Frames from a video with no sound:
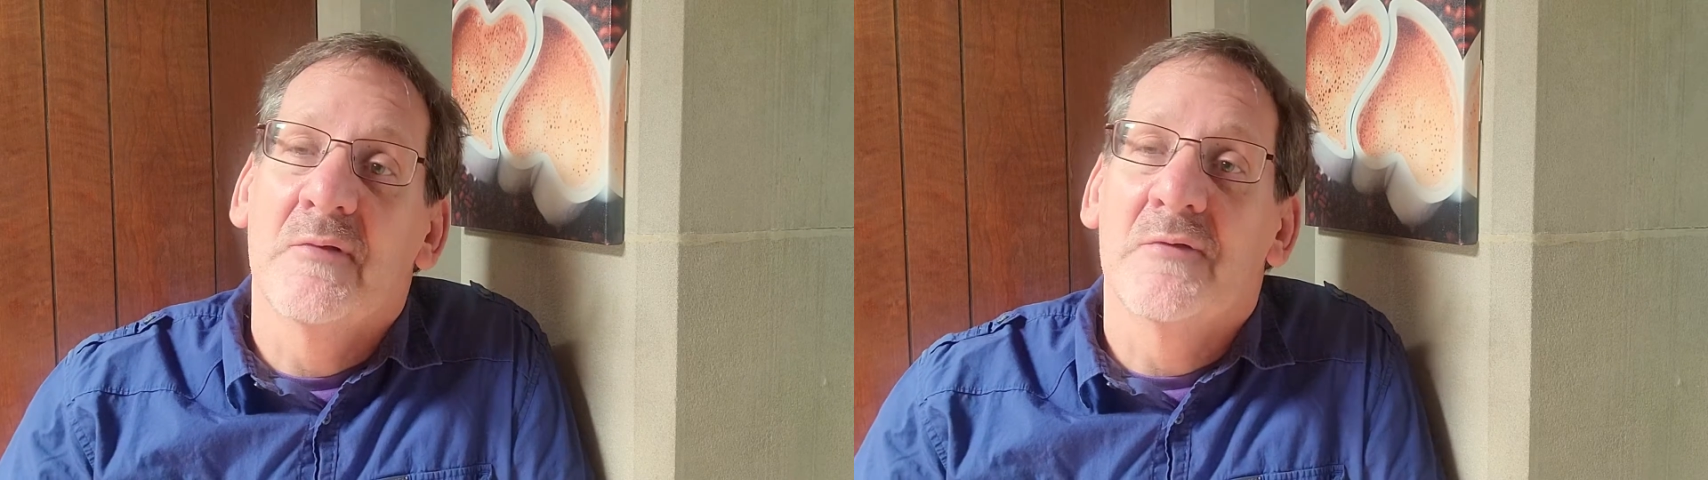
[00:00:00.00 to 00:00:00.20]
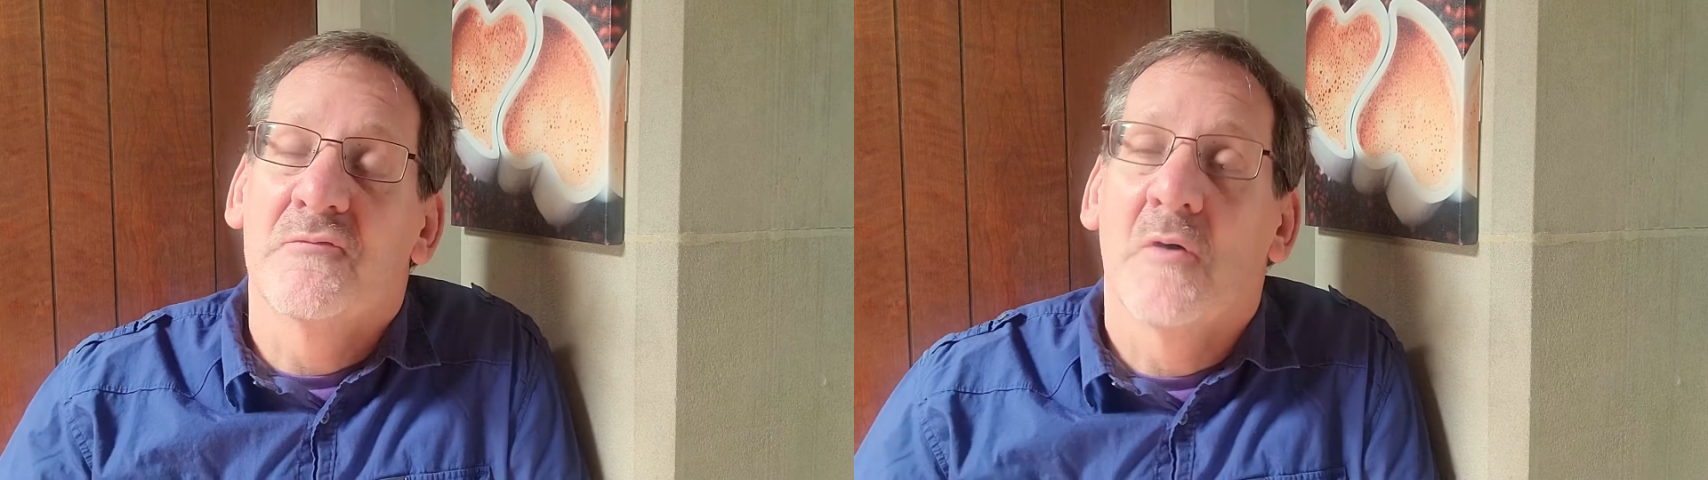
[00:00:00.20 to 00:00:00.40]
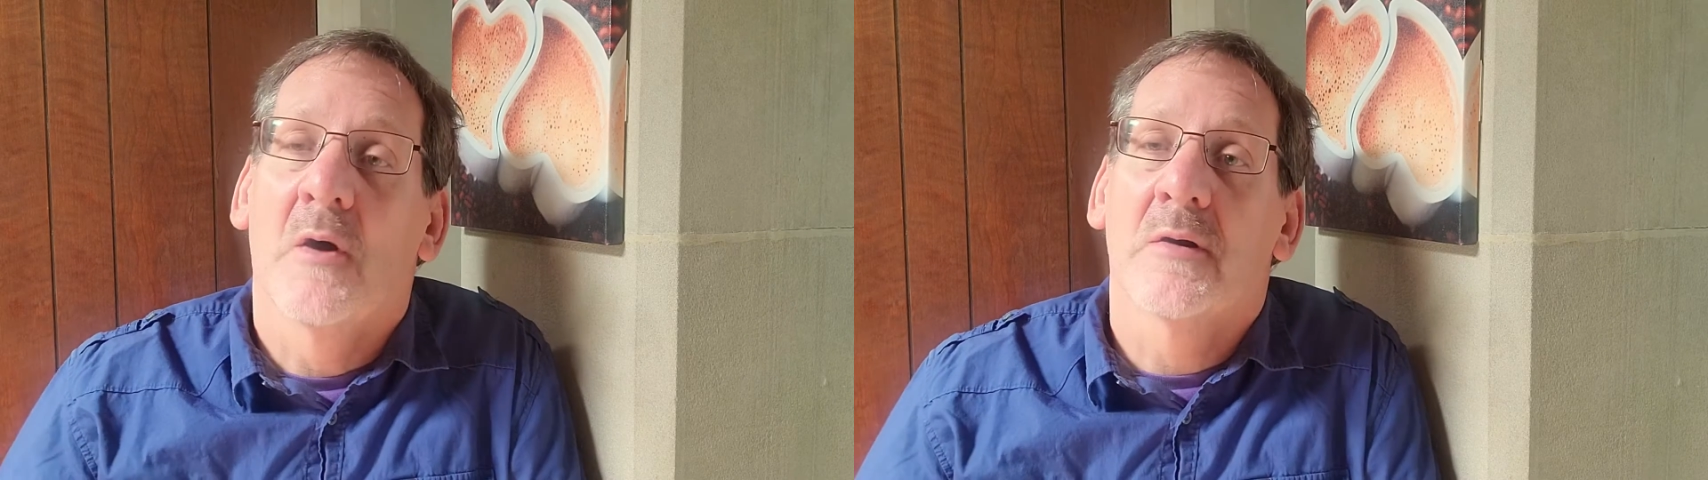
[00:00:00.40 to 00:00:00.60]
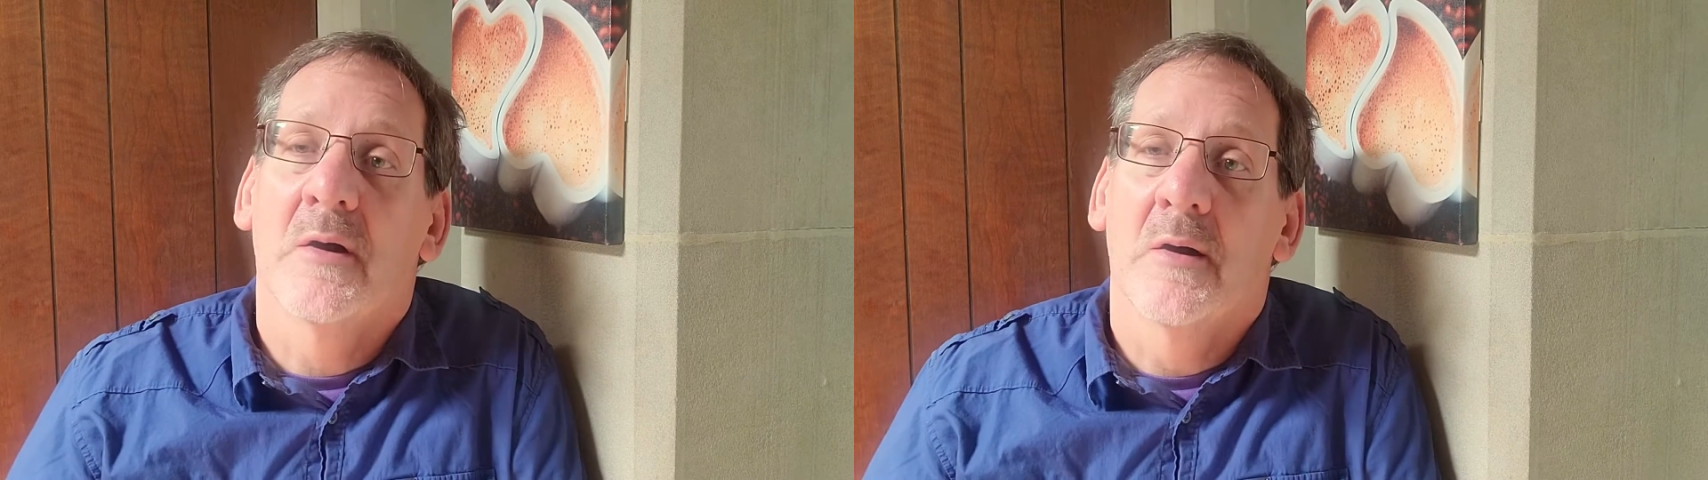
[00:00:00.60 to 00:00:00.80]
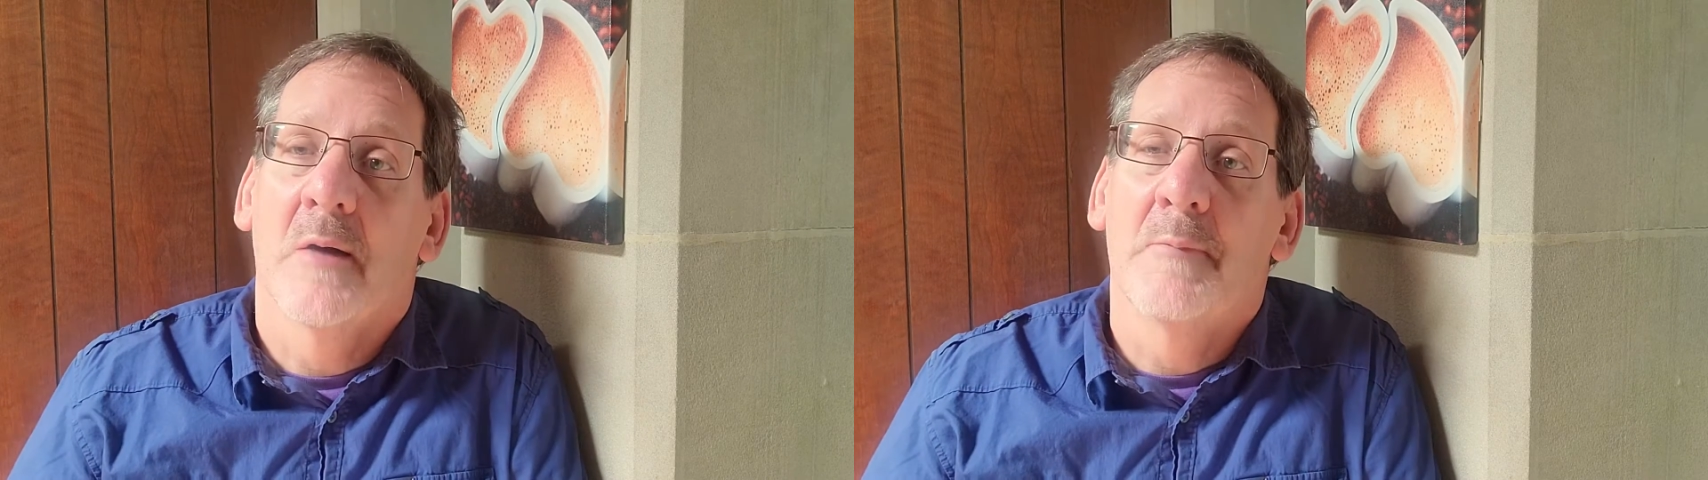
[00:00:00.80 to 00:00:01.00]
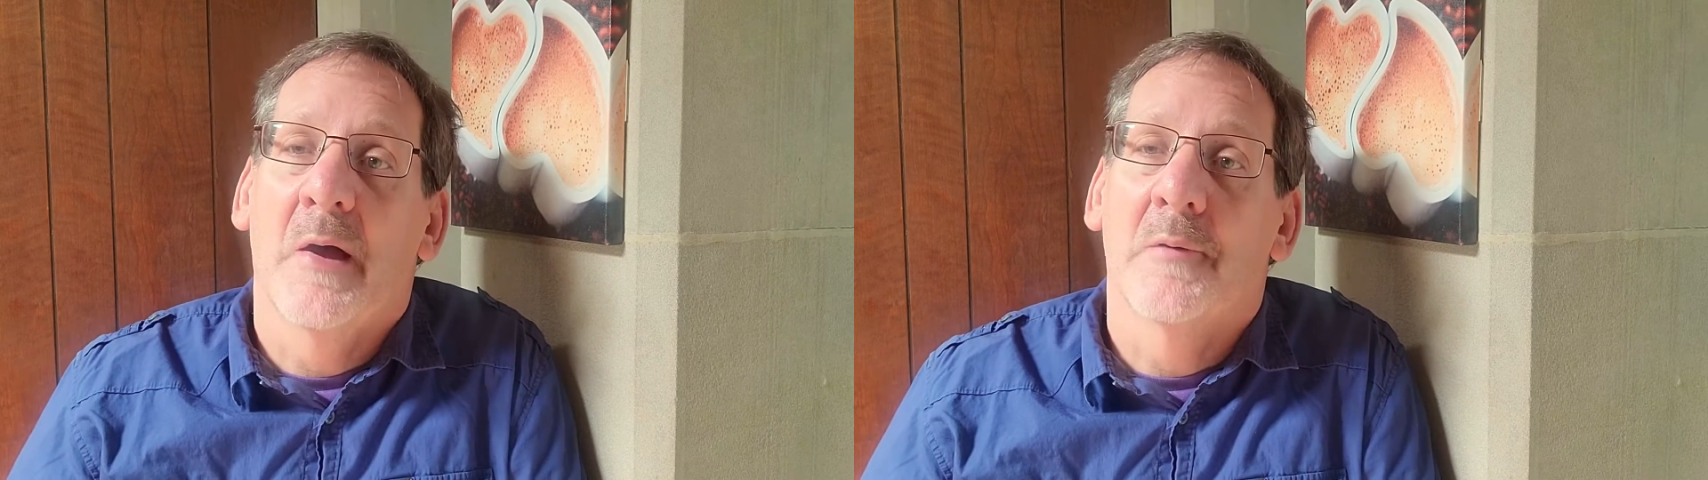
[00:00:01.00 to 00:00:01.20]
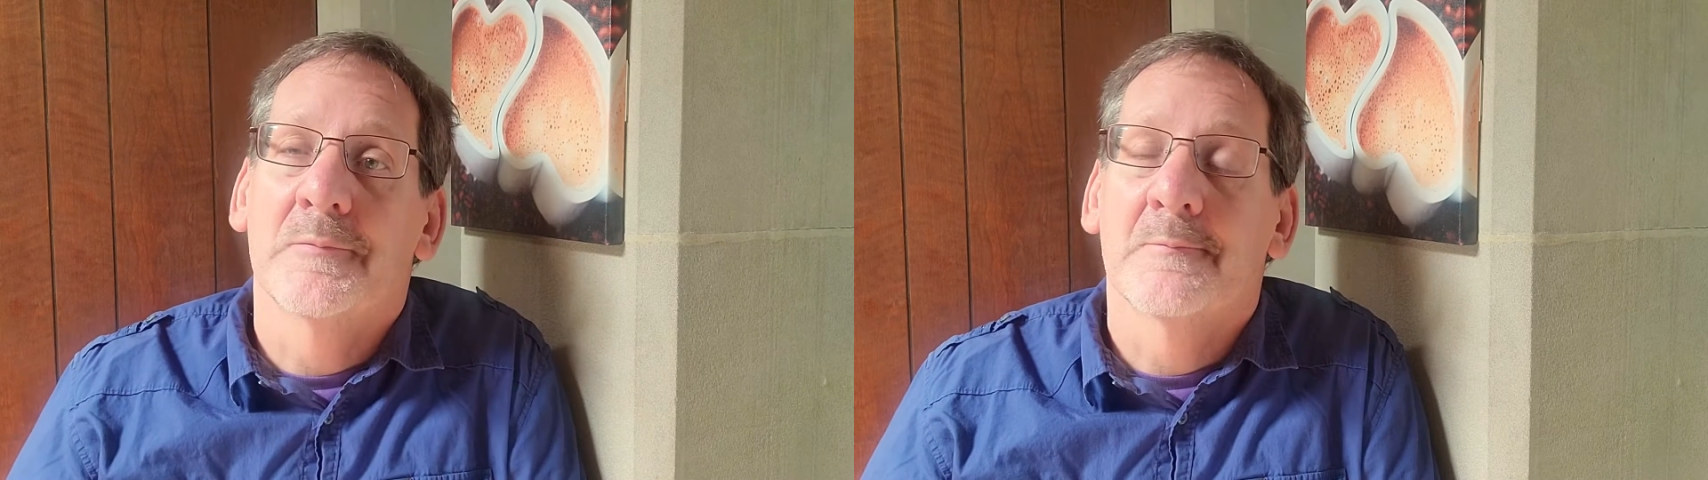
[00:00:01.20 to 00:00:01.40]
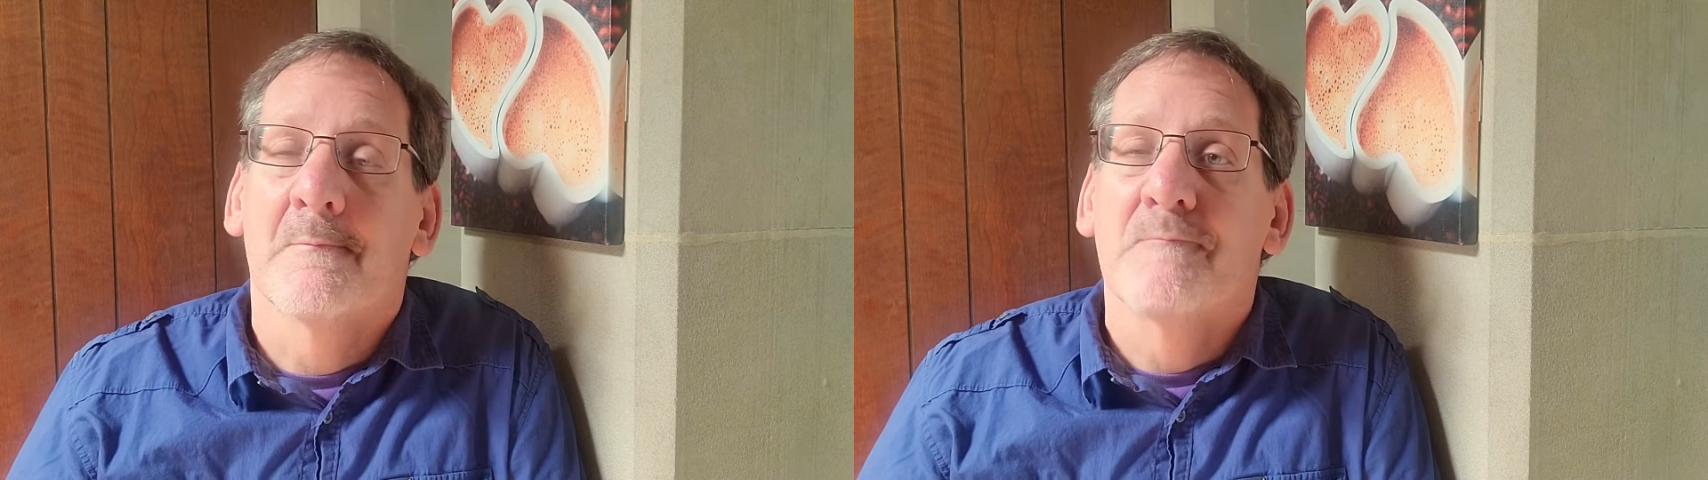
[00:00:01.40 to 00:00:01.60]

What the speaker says: he's talking about